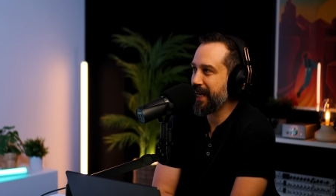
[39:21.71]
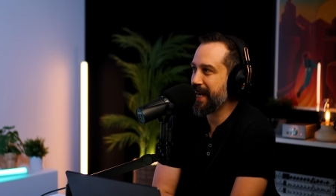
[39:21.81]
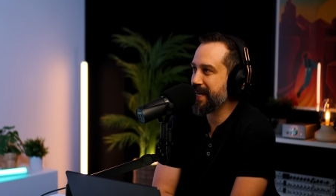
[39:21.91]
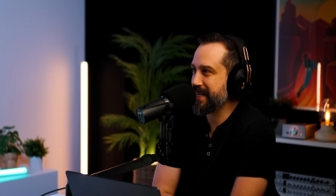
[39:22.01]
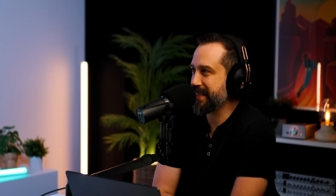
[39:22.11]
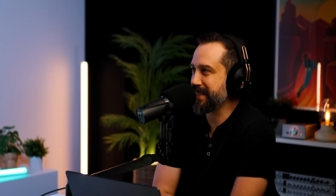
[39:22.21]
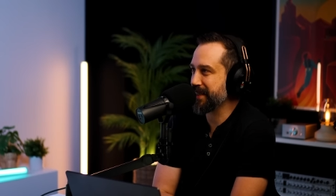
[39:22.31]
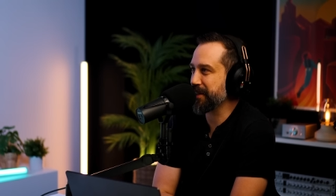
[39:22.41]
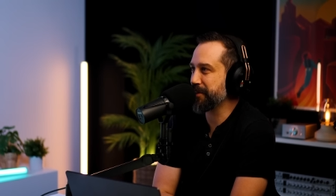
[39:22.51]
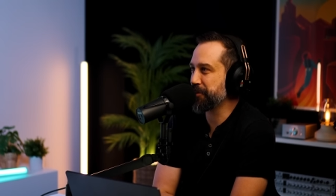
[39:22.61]
and it
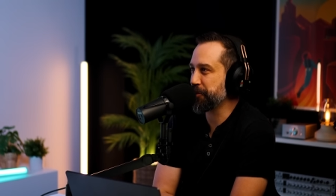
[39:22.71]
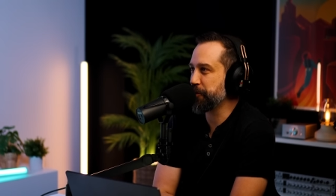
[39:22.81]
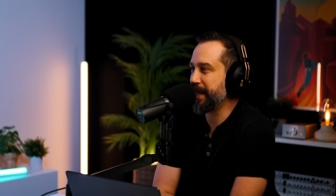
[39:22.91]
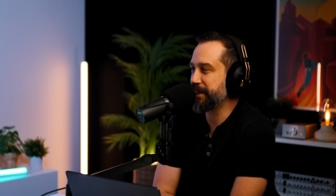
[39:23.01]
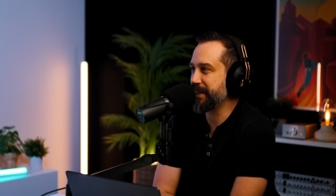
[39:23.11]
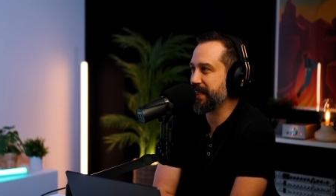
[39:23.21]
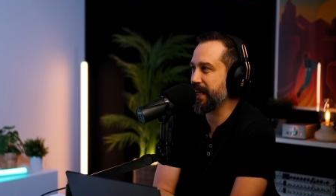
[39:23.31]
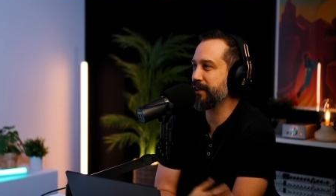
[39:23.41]
doesn't go too much into that.